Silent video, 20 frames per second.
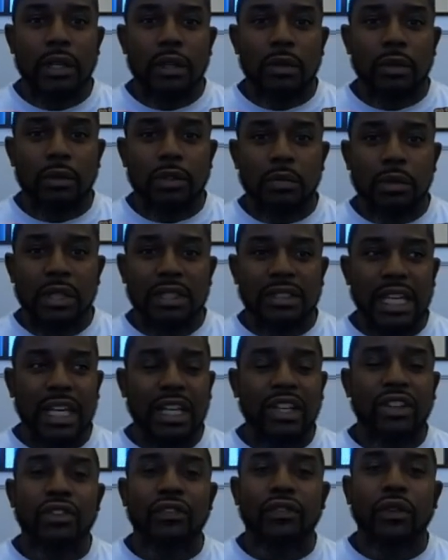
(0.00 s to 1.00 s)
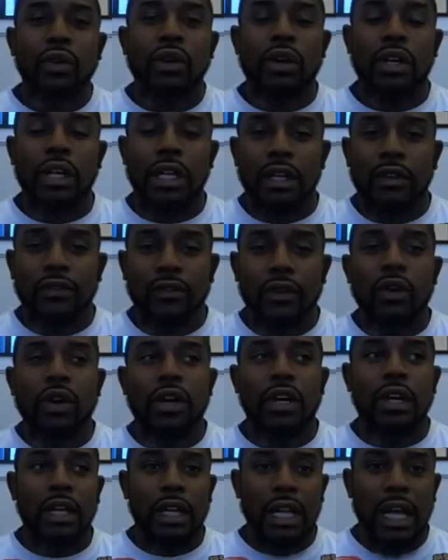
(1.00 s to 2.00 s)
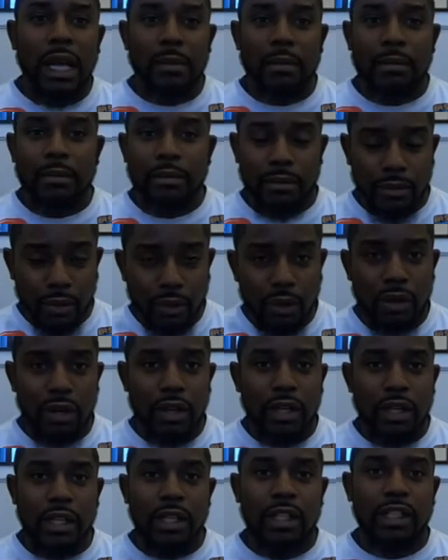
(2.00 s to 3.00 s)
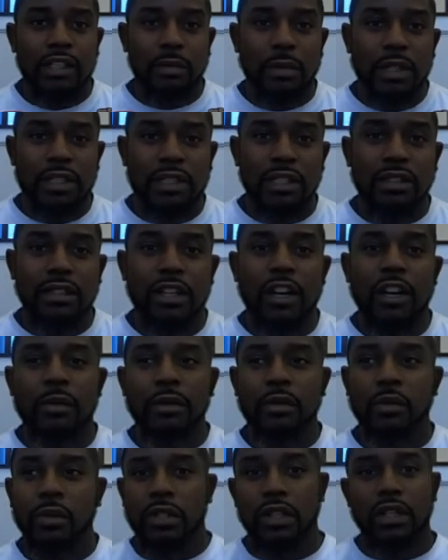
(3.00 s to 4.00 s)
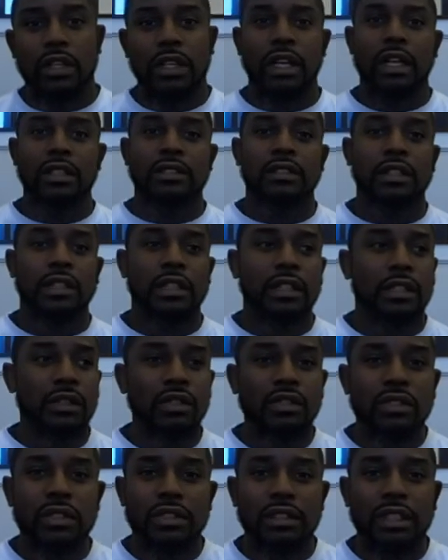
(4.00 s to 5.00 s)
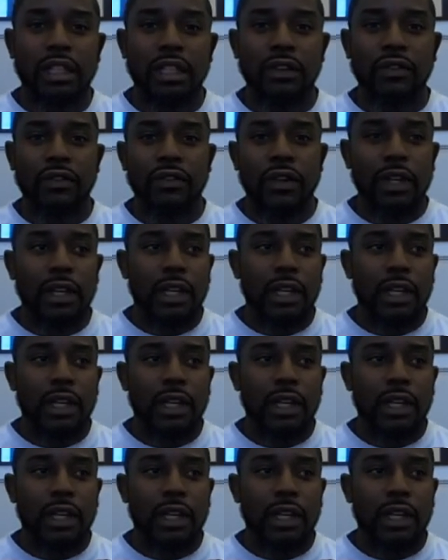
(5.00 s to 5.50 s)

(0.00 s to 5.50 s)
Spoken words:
which means I can afford it a lot more, especially tournaments when you're constantly losing stuff,